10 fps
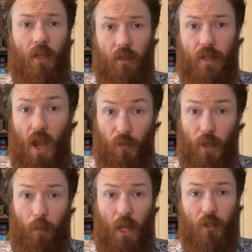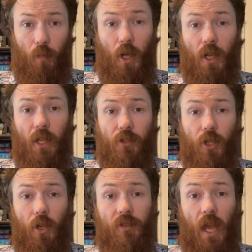Now for the benchmark, I
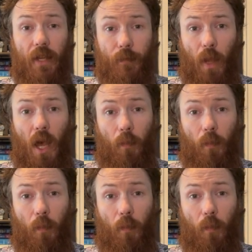chose XBAL.